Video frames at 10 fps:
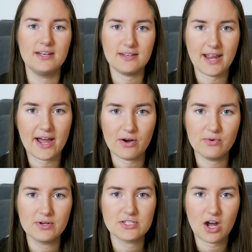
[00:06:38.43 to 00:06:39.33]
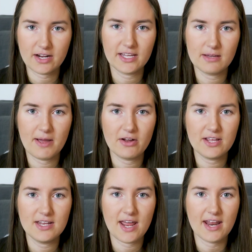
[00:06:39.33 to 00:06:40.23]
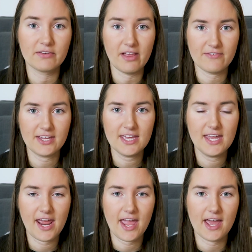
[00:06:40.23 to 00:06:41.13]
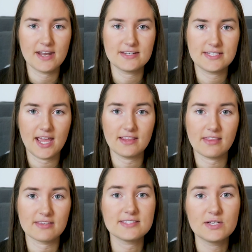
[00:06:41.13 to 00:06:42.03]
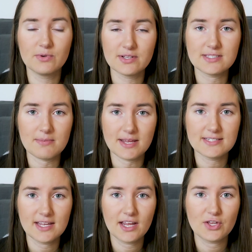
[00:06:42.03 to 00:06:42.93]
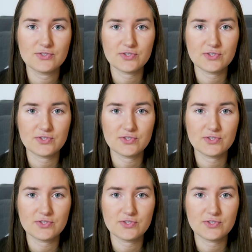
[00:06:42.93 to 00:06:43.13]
now talking about it and loving it and saying that the sequel is amazing.